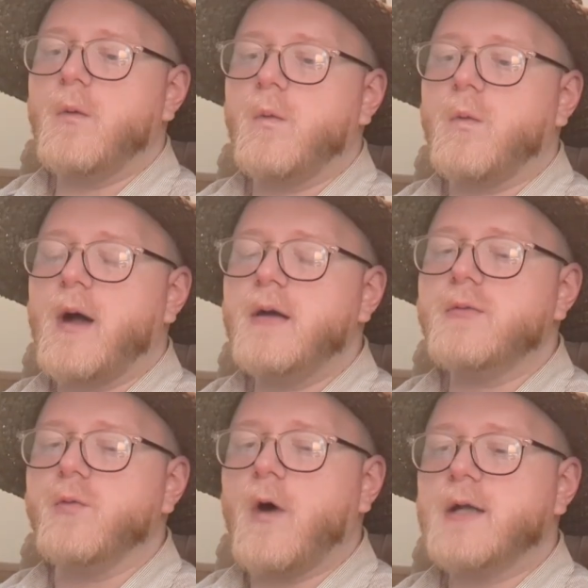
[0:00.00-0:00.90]

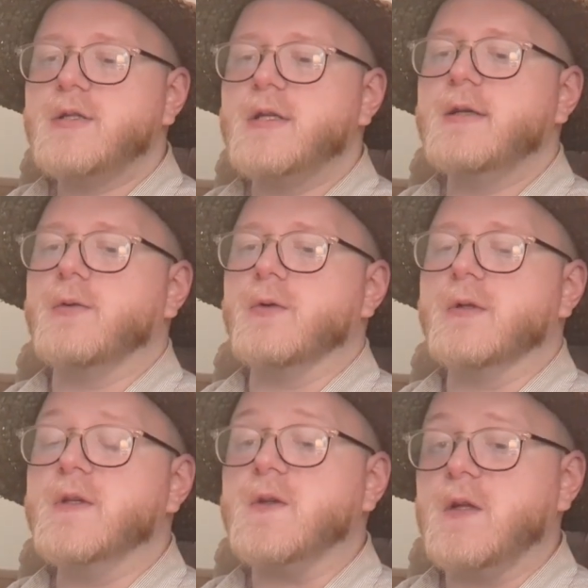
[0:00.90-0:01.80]
While watching or
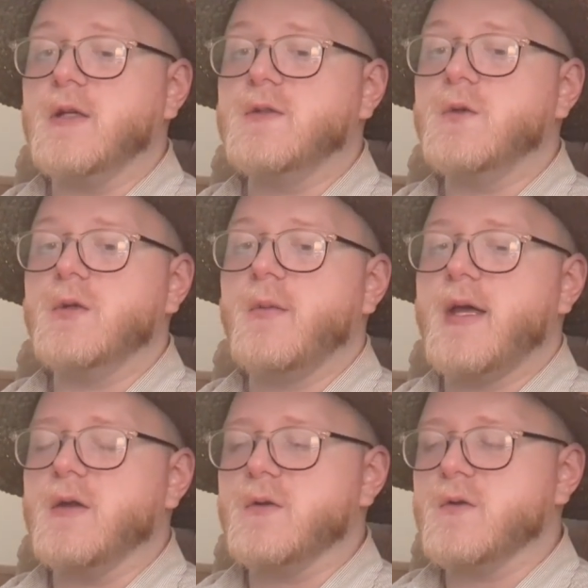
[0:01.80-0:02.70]
listening to The
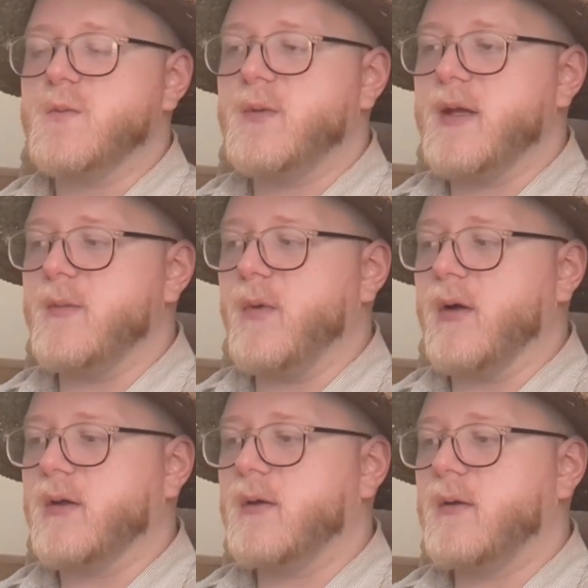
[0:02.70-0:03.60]
Manager's
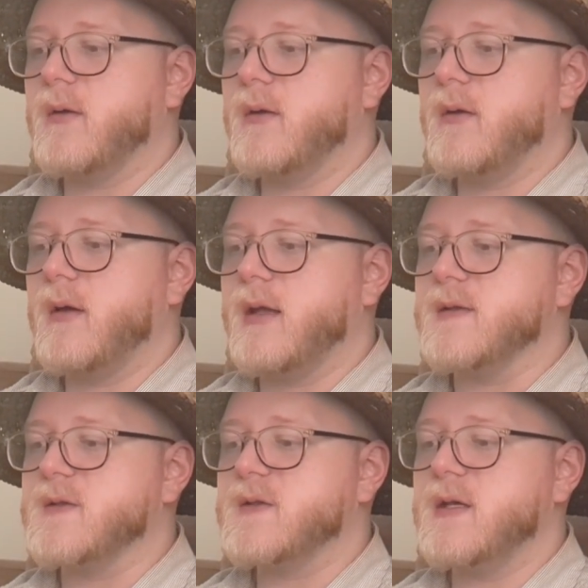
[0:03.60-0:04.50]
Playbook
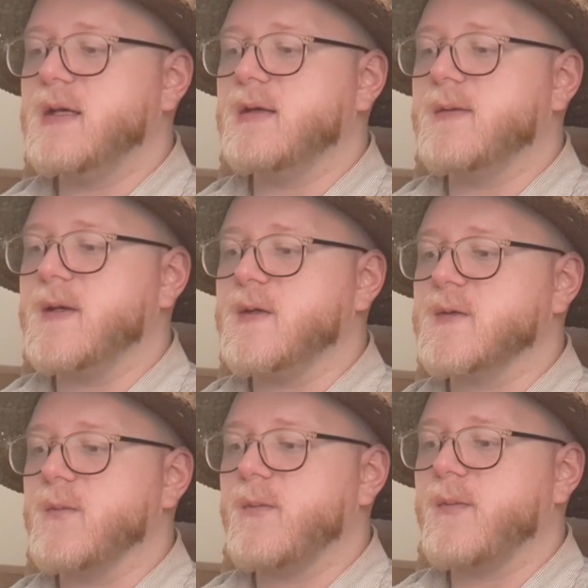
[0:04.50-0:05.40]
and seeing
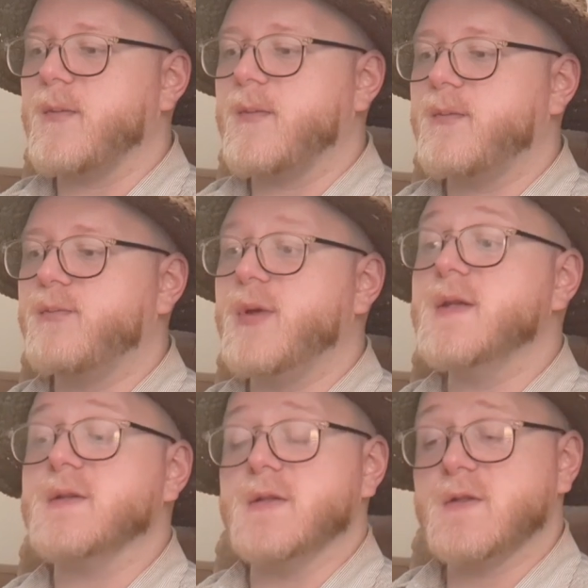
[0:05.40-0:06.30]
these
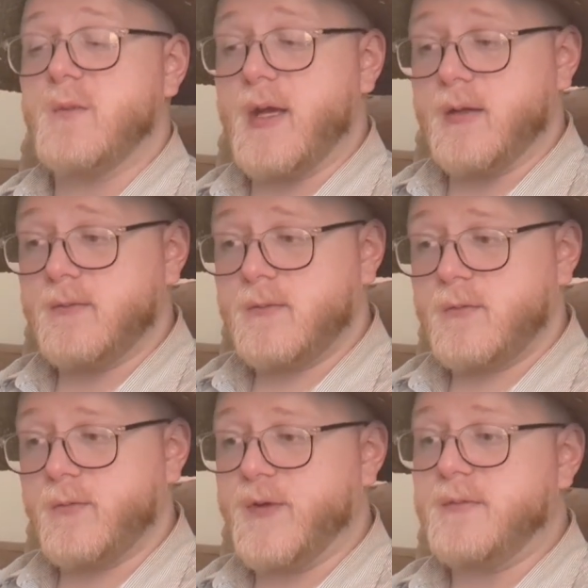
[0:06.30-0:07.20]

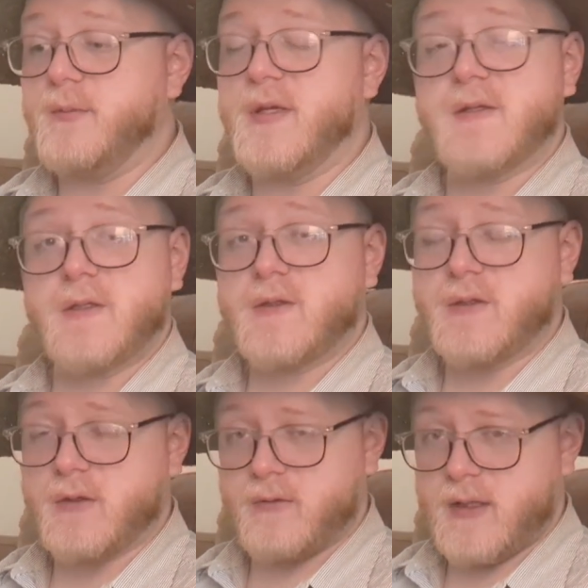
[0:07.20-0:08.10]
businessmen with business
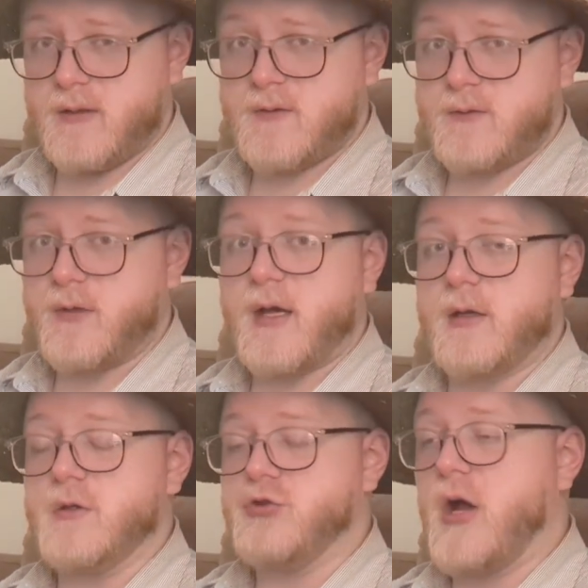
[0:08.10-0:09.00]
degrees who got
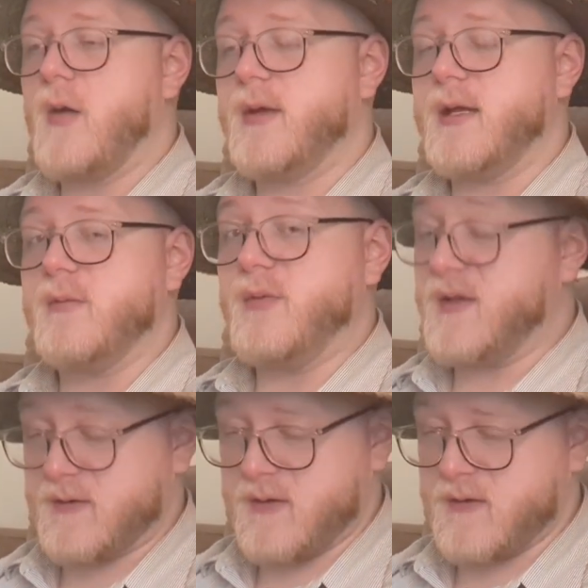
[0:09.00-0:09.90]
a job at a
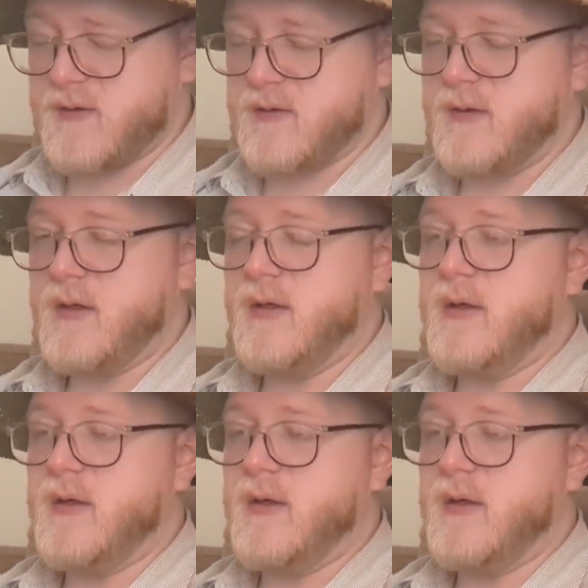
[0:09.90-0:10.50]
business